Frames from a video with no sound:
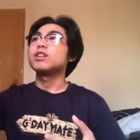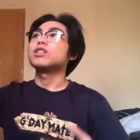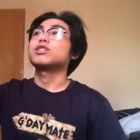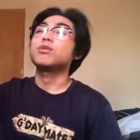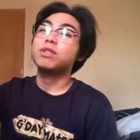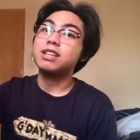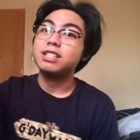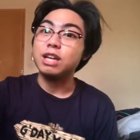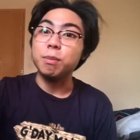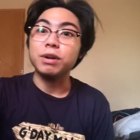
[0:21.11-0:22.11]
So these
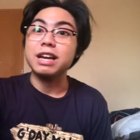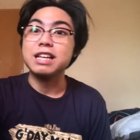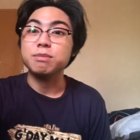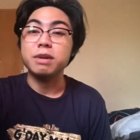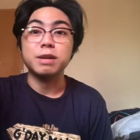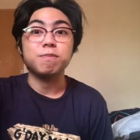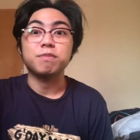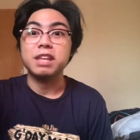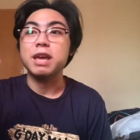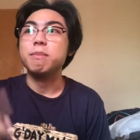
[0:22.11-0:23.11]
upperclassmen
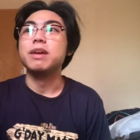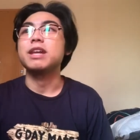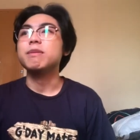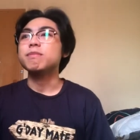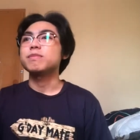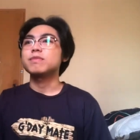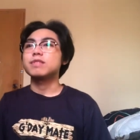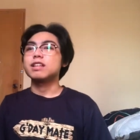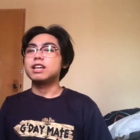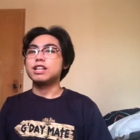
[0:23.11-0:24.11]
came in
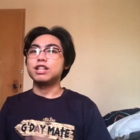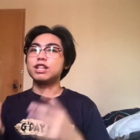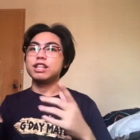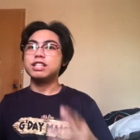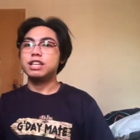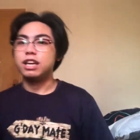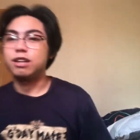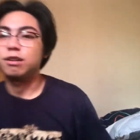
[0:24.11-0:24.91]
and then they said,